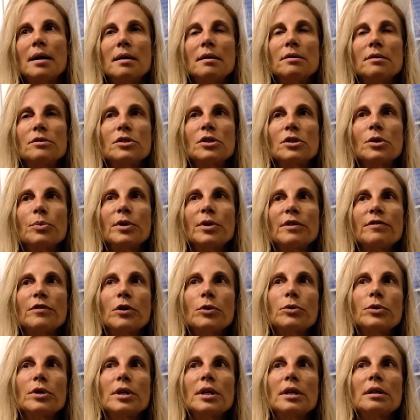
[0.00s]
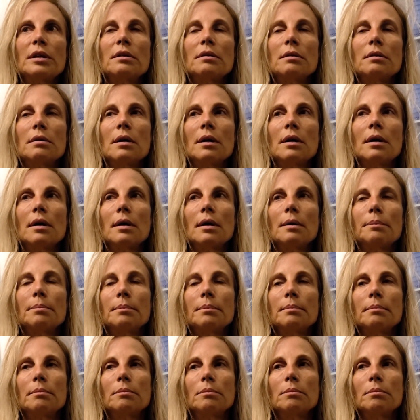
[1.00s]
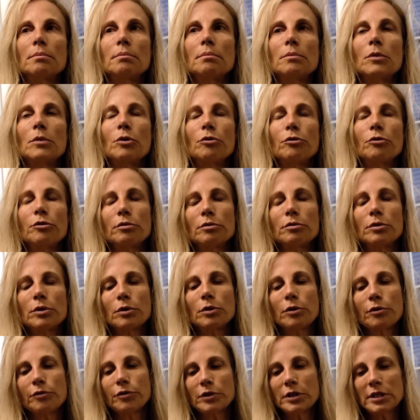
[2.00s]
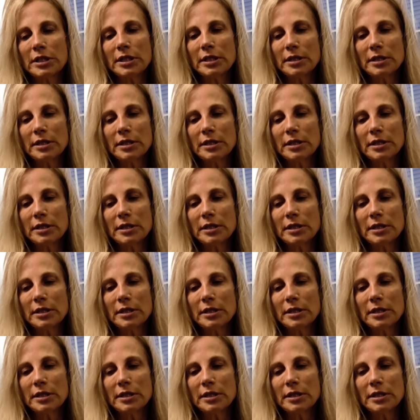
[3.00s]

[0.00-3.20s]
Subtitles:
so we've owned it over,